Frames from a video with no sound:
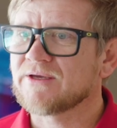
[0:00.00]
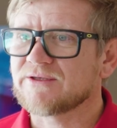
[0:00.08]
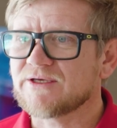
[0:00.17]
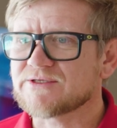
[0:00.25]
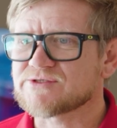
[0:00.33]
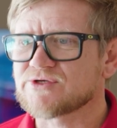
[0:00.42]

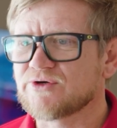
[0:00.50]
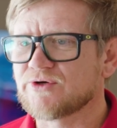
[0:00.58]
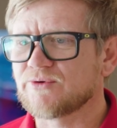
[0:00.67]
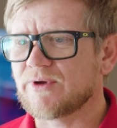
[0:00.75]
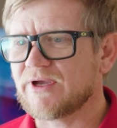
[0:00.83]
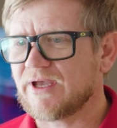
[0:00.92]
Yeah,
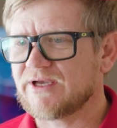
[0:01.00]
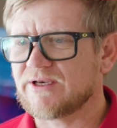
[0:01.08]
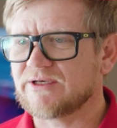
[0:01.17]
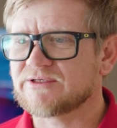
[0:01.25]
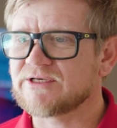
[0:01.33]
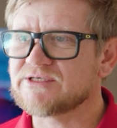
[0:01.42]
so
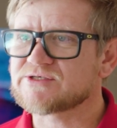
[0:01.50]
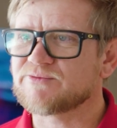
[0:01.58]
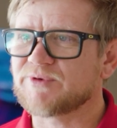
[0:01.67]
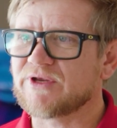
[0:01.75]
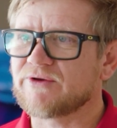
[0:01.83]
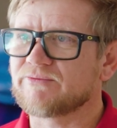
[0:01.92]
it needs to
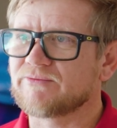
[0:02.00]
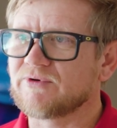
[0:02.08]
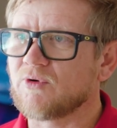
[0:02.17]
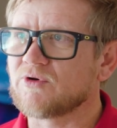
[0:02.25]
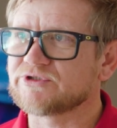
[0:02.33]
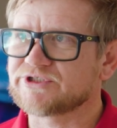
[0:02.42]
be
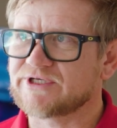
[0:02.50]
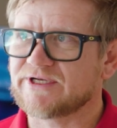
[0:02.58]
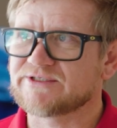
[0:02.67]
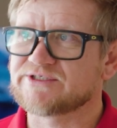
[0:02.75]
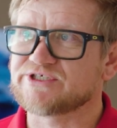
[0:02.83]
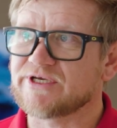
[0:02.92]
launched
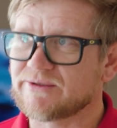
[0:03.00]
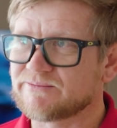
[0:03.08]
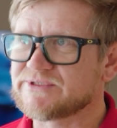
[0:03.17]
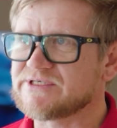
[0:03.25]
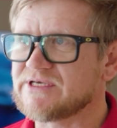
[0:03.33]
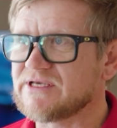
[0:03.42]
at
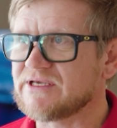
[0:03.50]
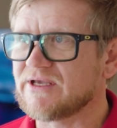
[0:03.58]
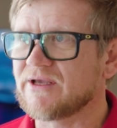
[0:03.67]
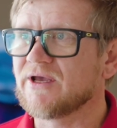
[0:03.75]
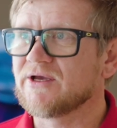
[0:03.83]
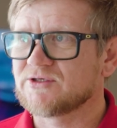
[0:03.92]

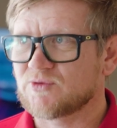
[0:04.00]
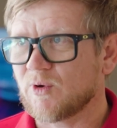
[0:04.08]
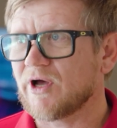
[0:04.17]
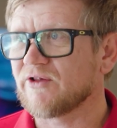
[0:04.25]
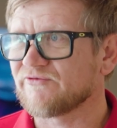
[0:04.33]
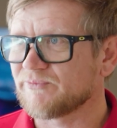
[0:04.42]
GMT
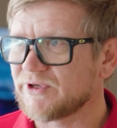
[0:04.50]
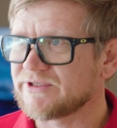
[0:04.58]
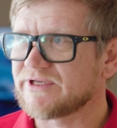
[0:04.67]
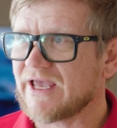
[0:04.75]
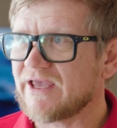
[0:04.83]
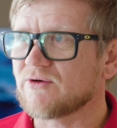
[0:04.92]
12
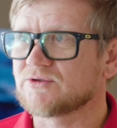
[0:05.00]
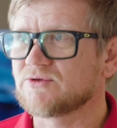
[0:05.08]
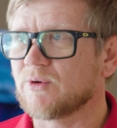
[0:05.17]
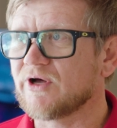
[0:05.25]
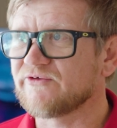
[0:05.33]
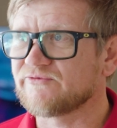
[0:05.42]
midday or
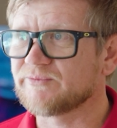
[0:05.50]
12